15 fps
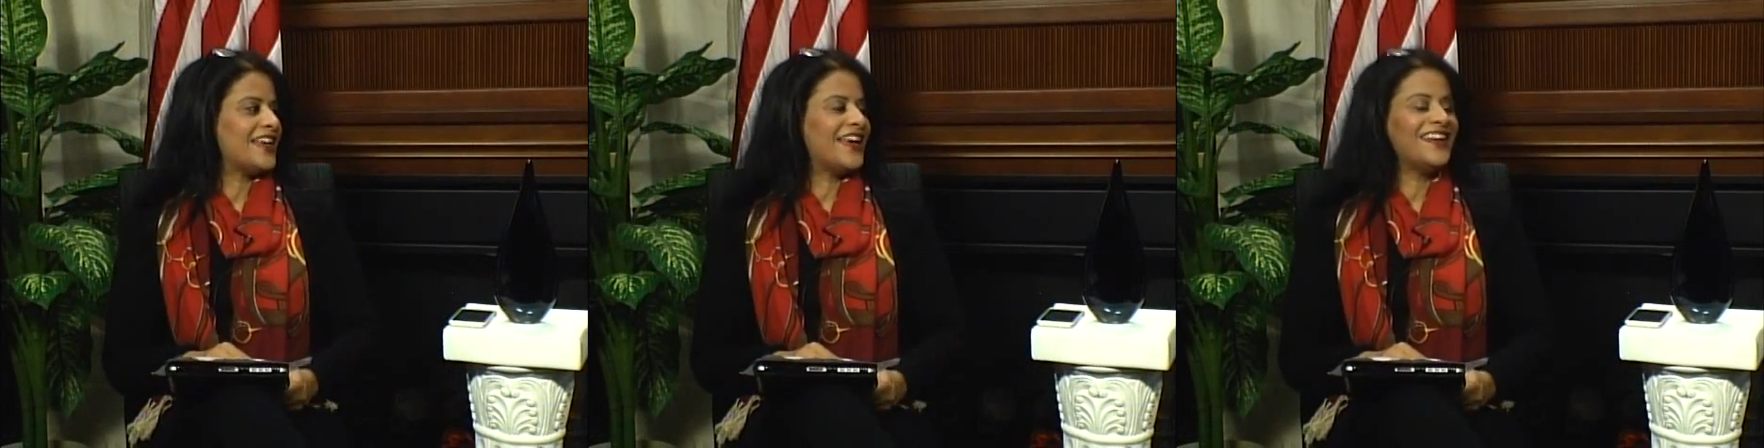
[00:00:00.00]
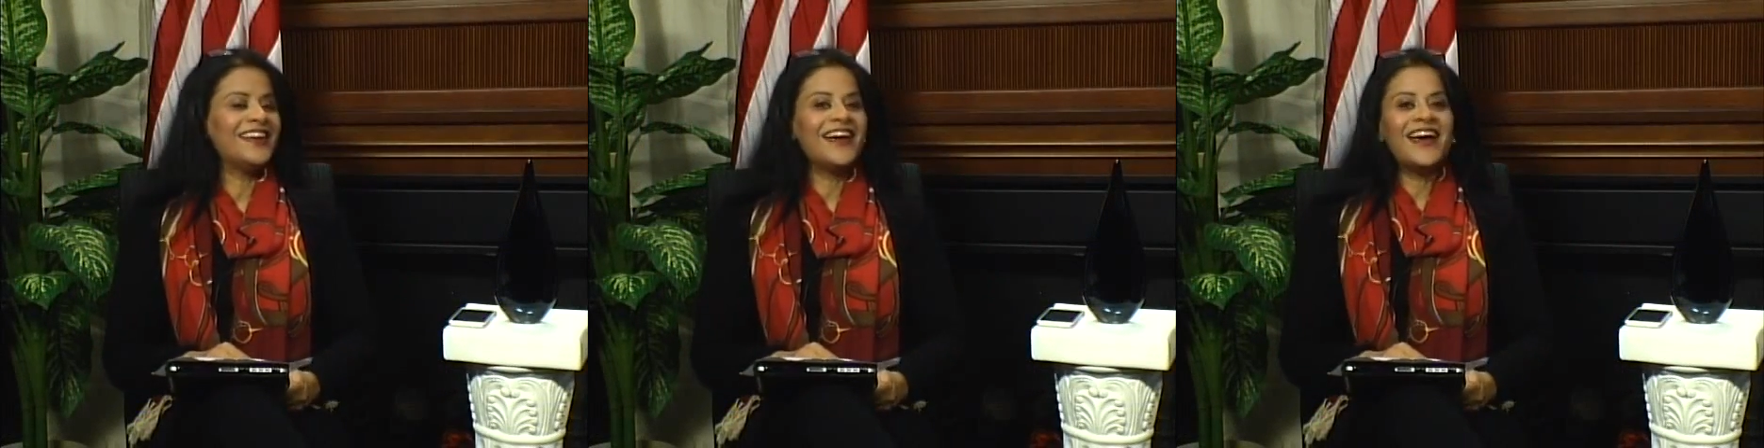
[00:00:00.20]

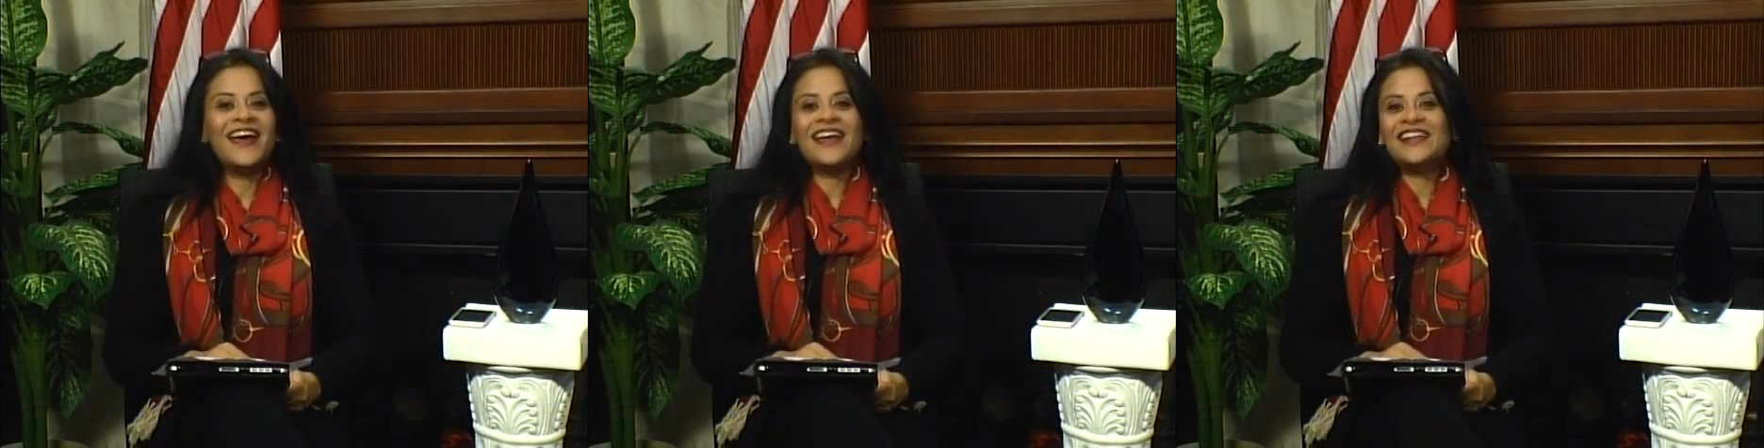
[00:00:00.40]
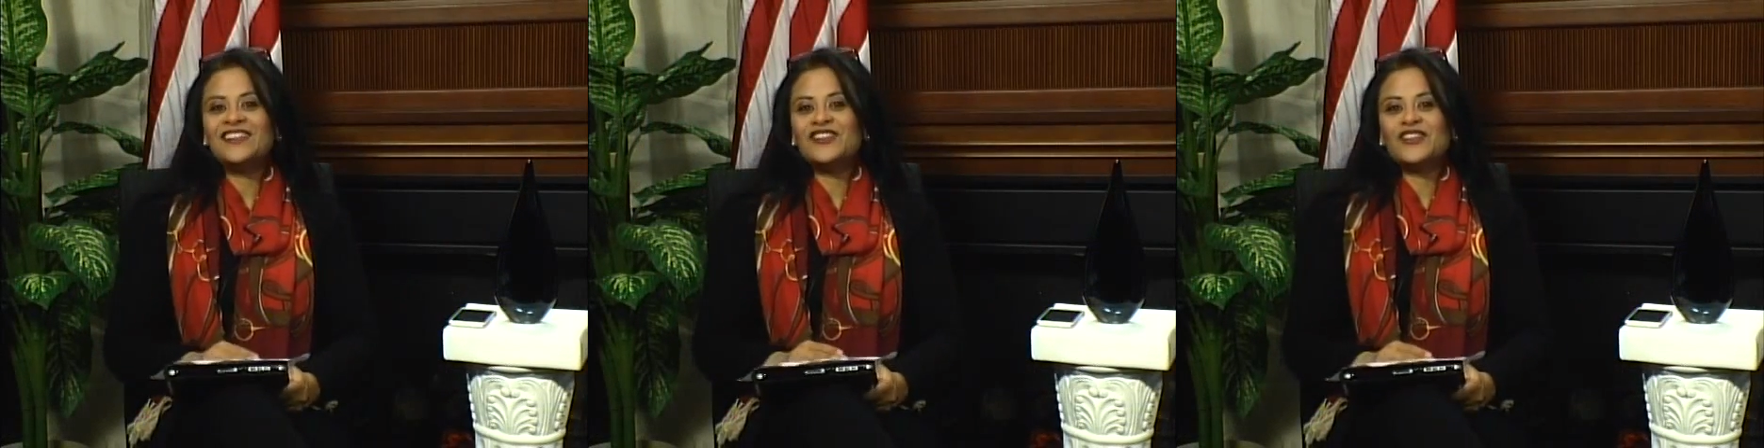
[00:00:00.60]
and
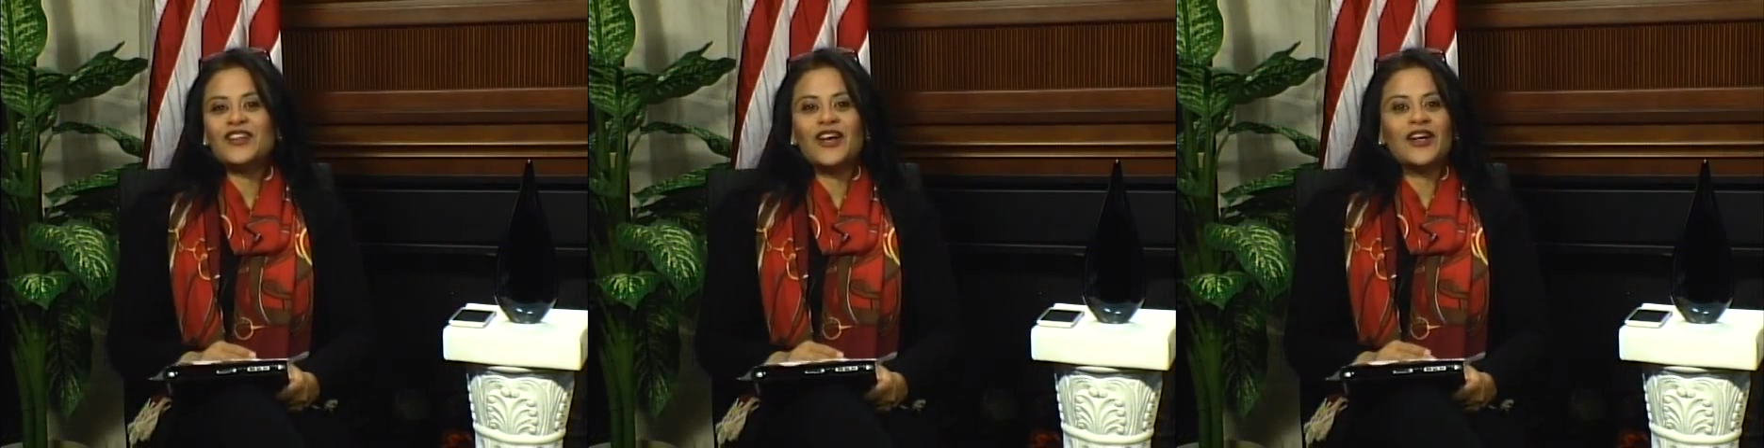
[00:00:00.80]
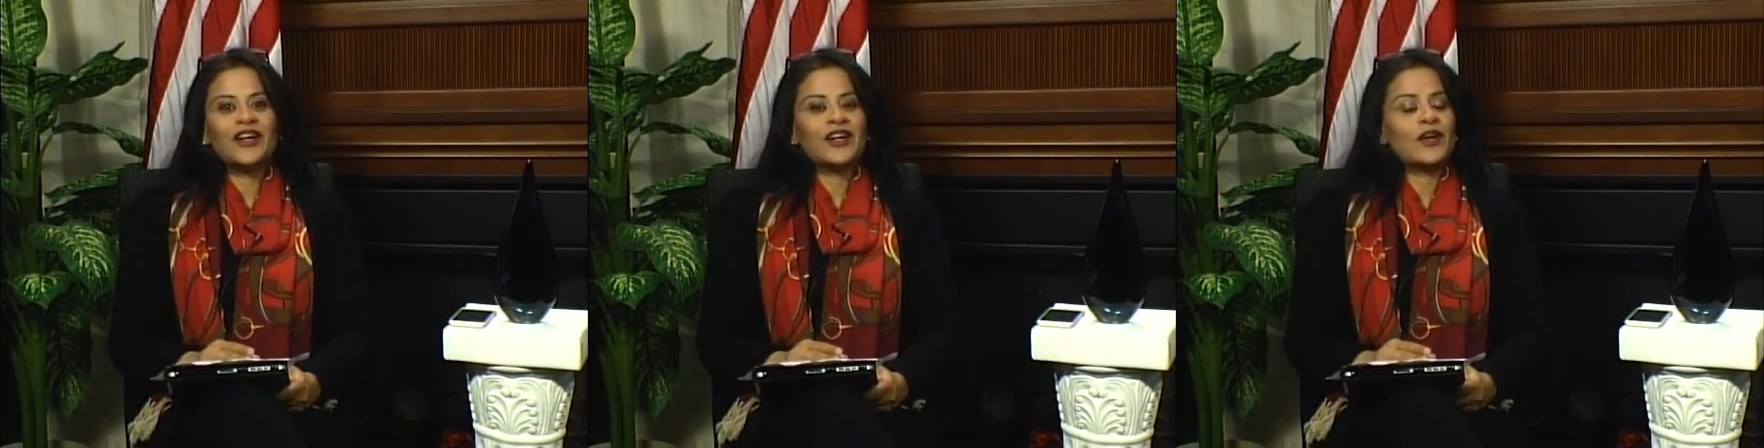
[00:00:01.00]
it's
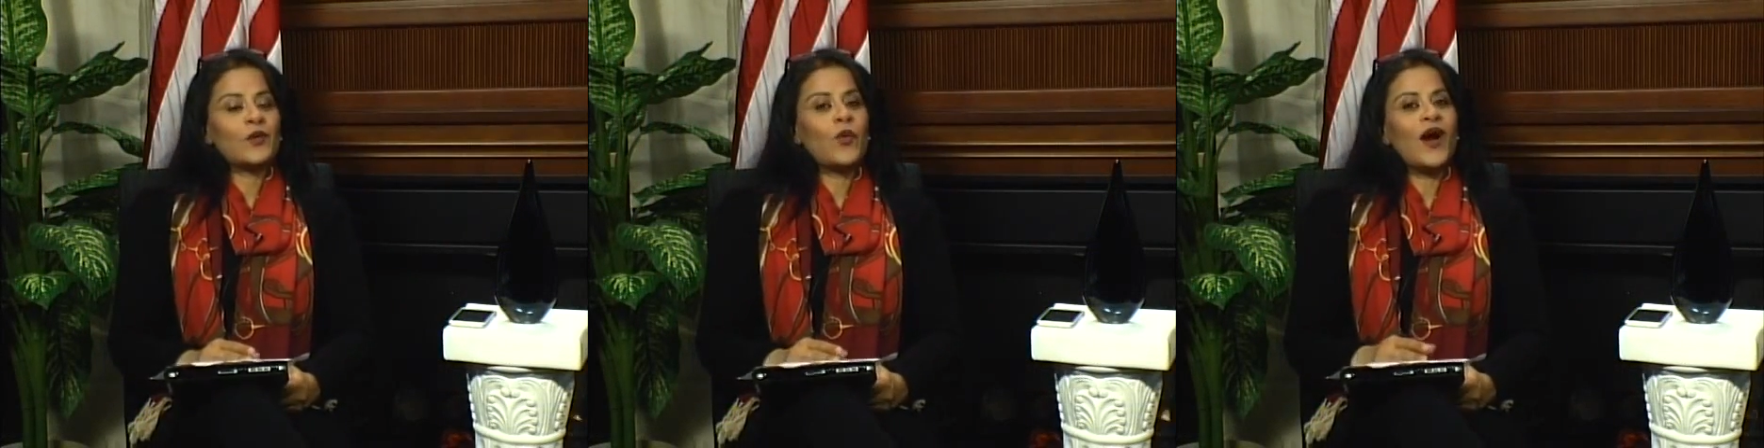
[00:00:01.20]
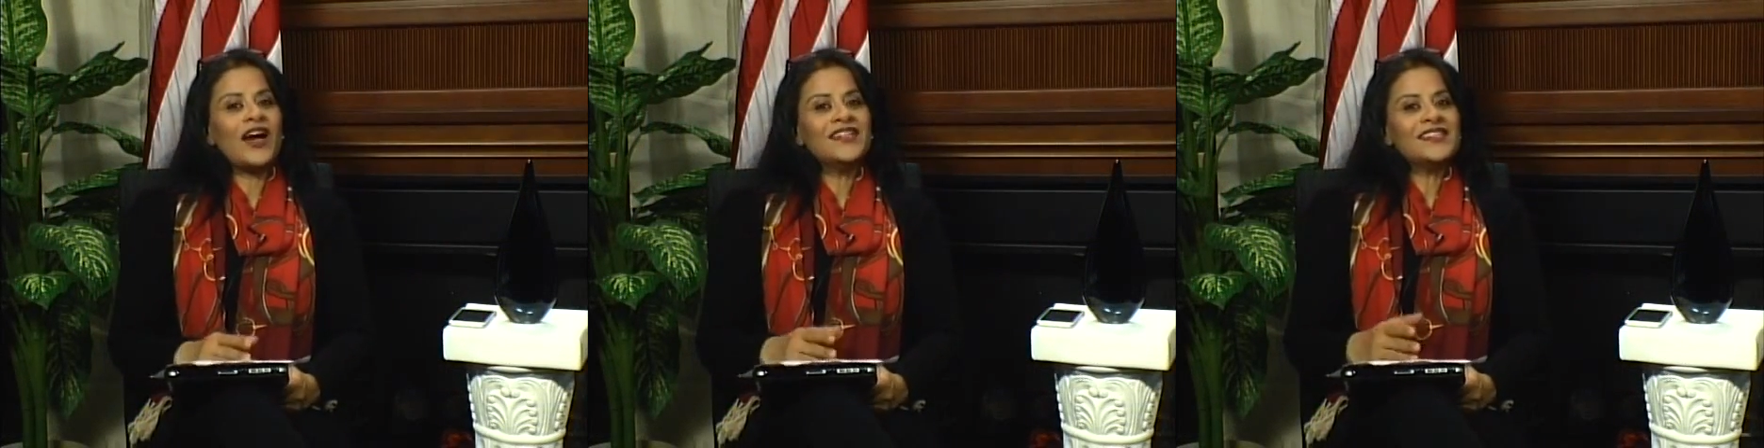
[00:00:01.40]

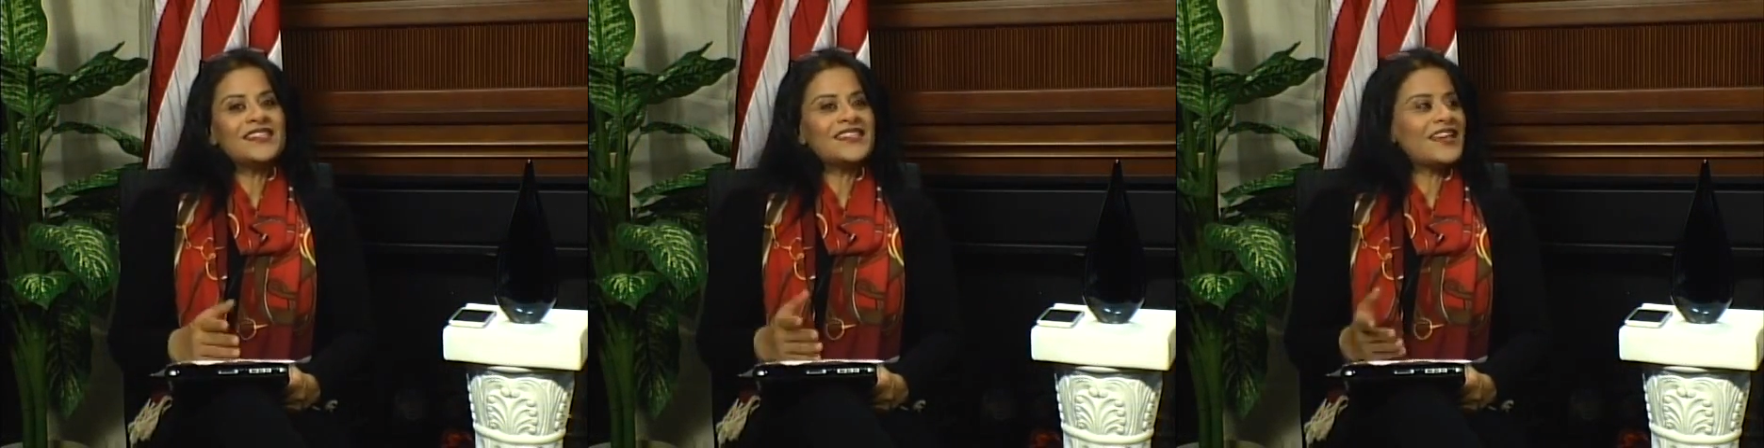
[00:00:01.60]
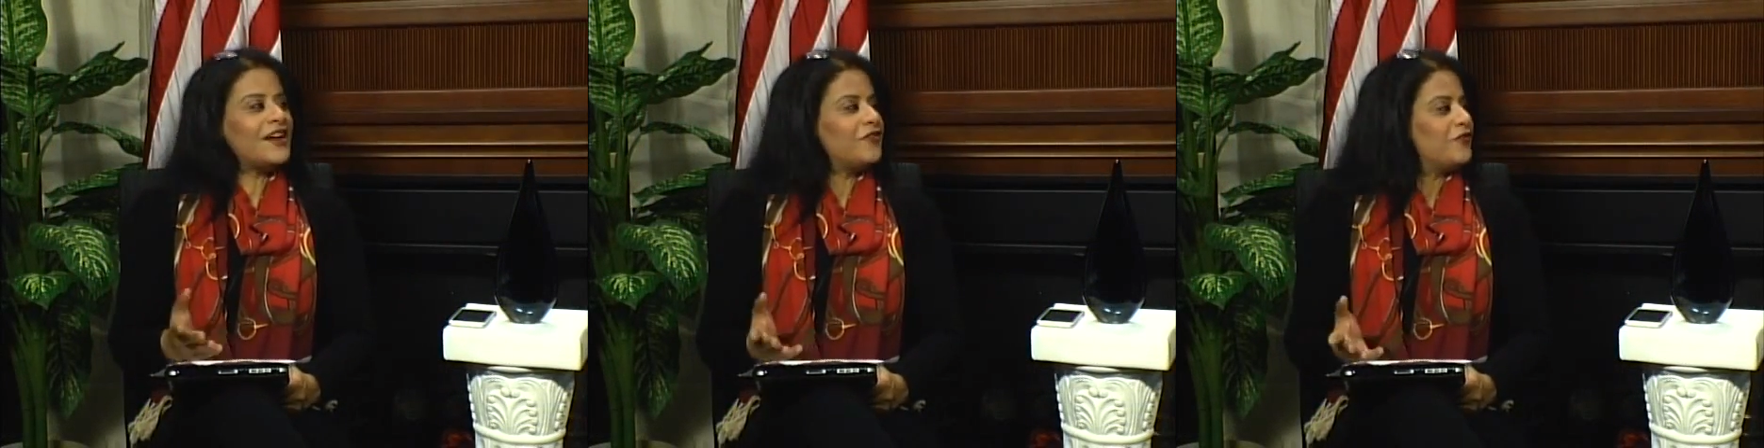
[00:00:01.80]
Kwanzaa